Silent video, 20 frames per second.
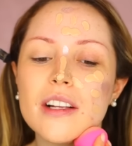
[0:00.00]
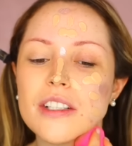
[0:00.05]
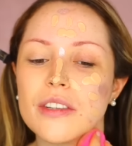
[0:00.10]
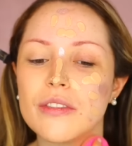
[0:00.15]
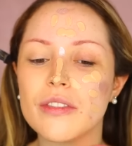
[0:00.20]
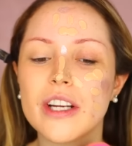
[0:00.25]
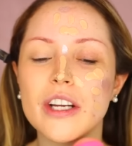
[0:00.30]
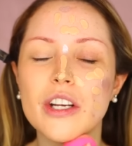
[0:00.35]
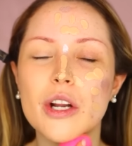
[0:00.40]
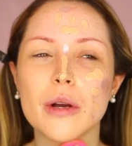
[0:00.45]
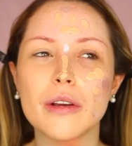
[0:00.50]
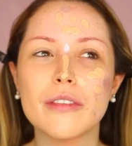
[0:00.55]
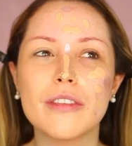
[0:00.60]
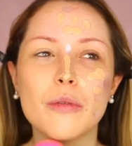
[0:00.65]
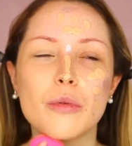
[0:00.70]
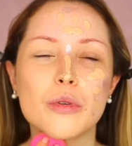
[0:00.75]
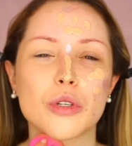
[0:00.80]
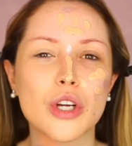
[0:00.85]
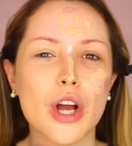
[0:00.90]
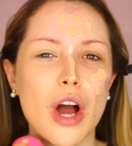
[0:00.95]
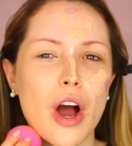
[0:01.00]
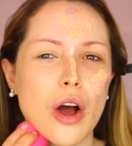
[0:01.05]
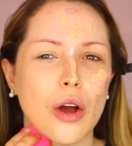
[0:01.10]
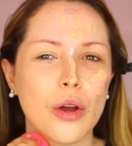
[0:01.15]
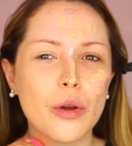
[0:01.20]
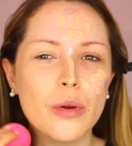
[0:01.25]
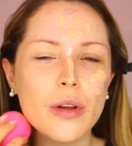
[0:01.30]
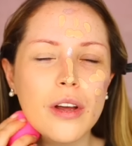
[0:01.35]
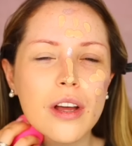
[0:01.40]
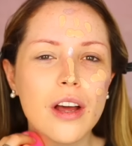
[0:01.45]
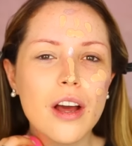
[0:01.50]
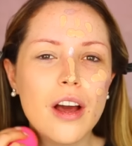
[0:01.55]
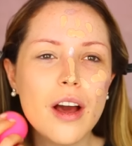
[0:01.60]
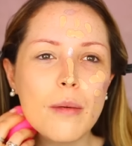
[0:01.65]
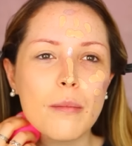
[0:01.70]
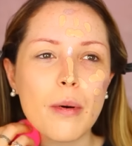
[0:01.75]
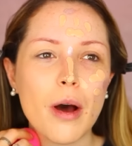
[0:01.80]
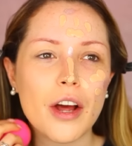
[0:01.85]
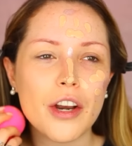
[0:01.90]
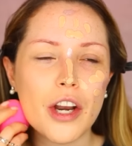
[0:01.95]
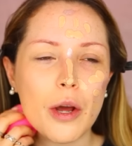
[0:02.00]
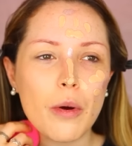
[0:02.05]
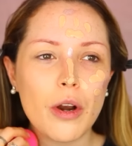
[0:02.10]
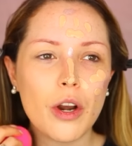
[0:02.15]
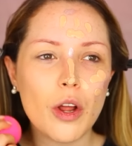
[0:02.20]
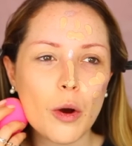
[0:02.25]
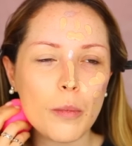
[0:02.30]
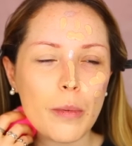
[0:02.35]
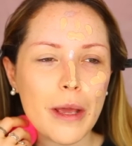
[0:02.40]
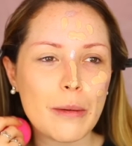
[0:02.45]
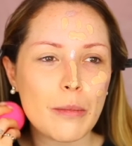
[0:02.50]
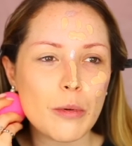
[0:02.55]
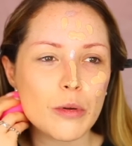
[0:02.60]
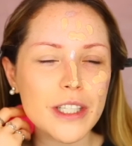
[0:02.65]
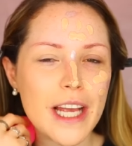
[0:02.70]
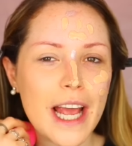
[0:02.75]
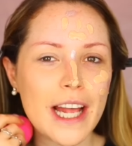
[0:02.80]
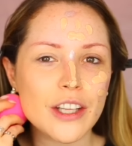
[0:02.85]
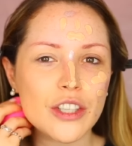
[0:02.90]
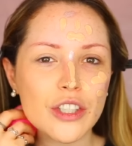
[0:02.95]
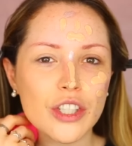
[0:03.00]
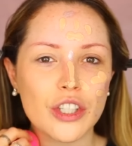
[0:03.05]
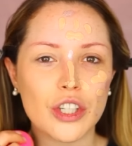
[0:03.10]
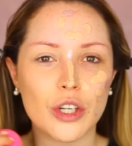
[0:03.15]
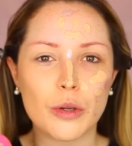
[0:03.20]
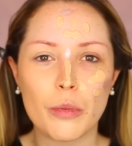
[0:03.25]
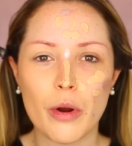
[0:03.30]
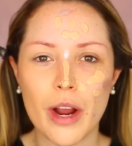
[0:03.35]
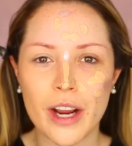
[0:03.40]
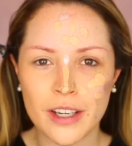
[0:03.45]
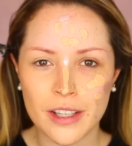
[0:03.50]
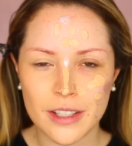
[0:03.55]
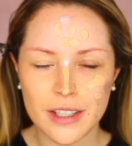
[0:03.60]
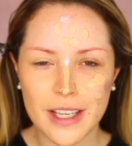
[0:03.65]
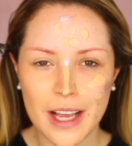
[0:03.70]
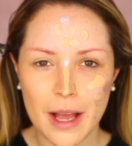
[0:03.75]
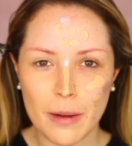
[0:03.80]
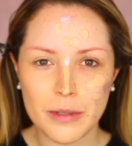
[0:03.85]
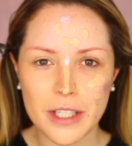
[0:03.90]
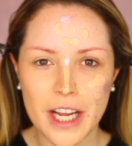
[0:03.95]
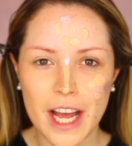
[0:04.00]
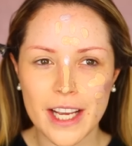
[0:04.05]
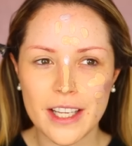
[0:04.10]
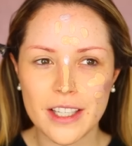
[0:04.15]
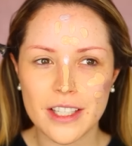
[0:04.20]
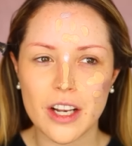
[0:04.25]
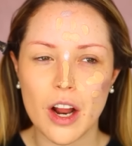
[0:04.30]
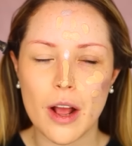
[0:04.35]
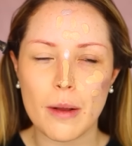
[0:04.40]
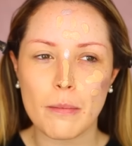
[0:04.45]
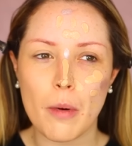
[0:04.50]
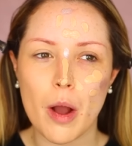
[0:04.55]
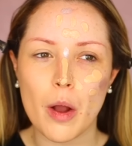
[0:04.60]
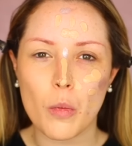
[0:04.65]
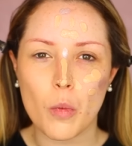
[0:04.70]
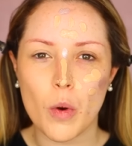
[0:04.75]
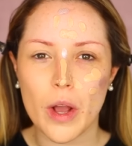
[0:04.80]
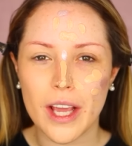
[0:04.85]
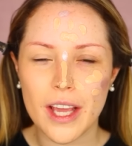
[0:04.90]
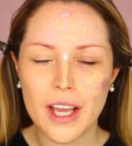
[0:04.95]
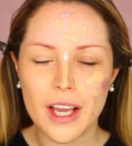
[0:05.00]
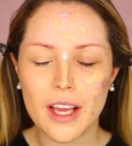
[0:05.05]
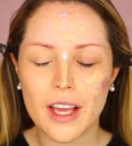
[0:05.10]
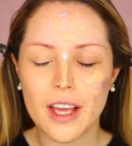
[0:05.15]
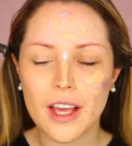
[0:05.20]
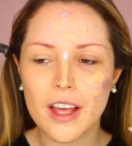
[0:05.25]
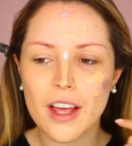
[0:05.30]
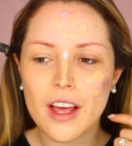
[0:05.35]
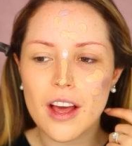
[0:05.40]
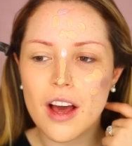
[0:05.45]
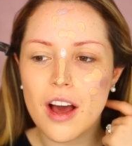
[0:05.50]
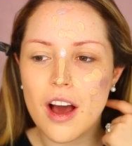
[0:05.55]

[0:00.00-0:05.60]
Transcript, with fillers: I didn't really know if it would go, but I know a lot of people tend to do pregnancy updates like by week.